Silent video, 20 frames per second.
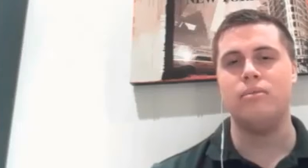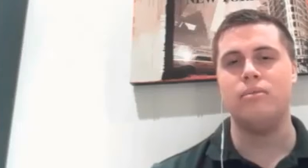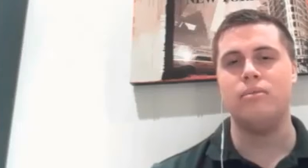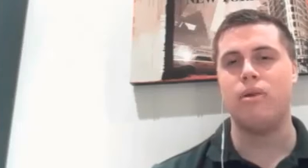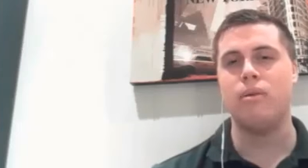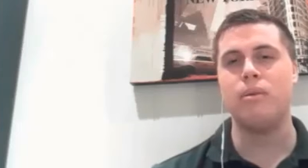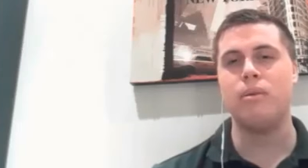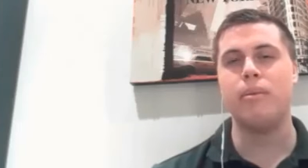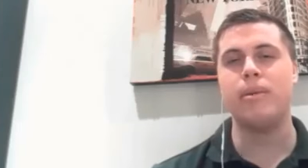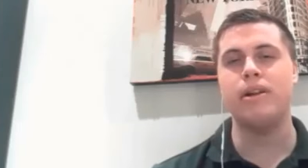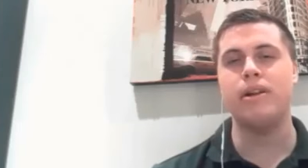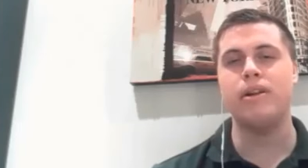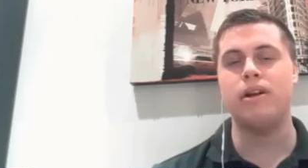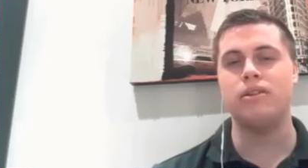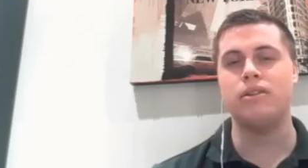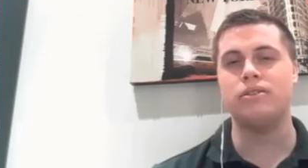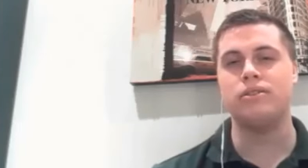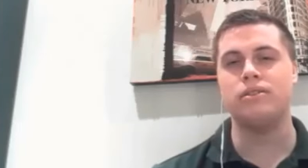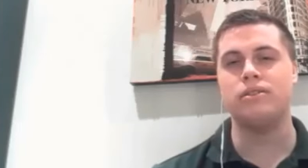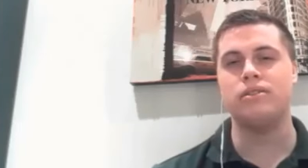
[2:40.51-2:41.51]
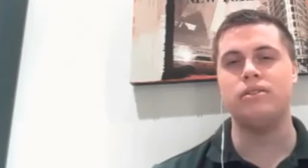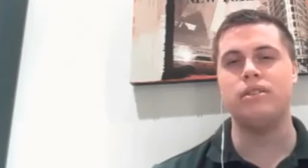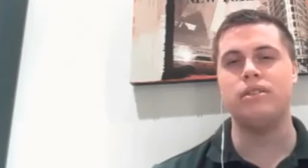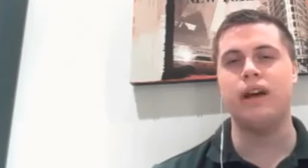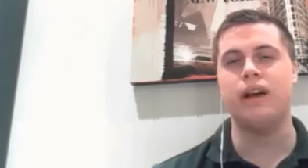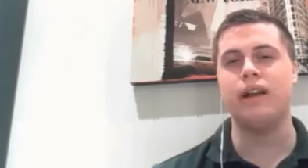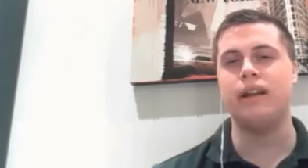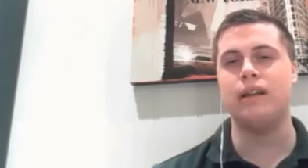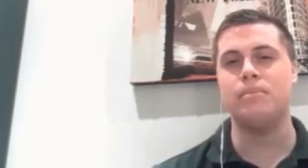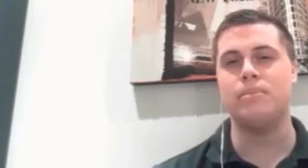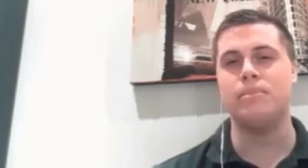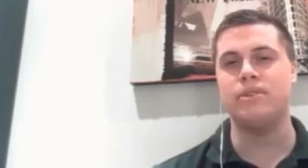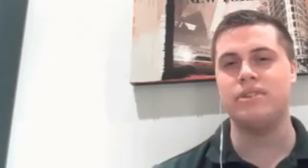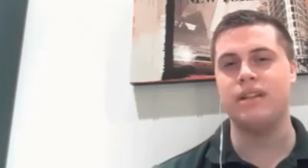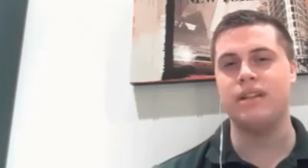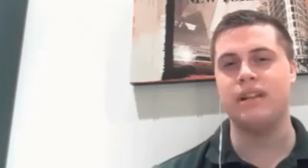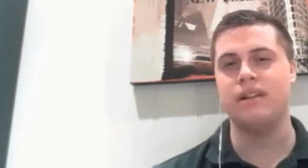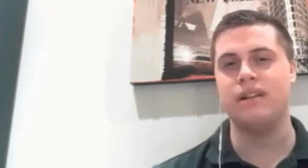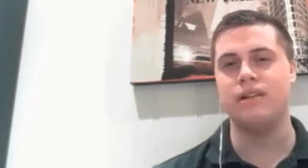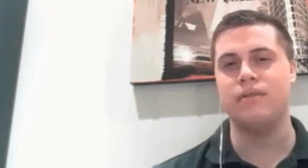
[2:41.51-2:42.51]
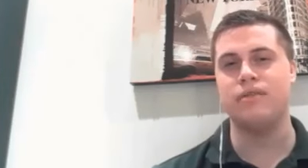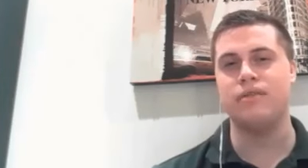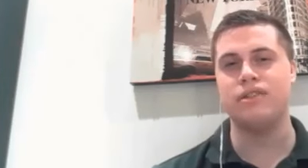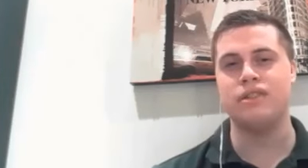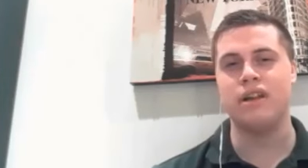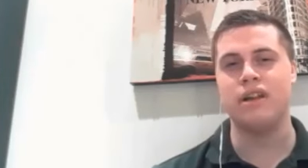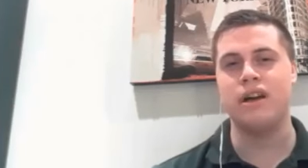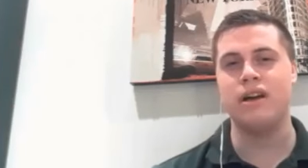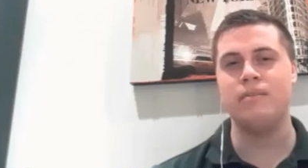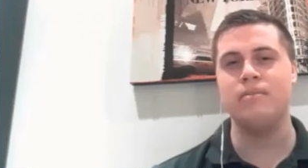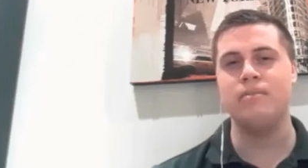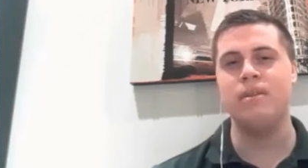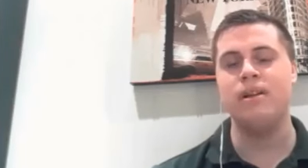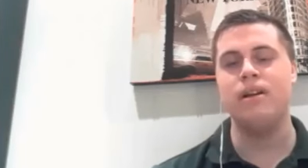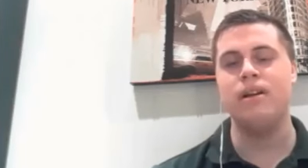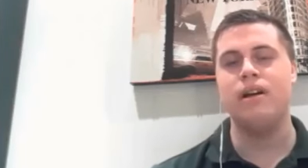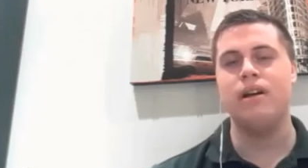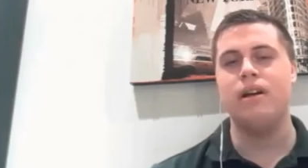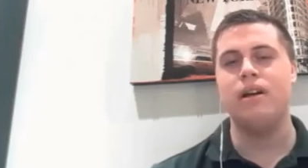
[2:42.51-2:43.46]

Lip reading: probably lost 90% of the time.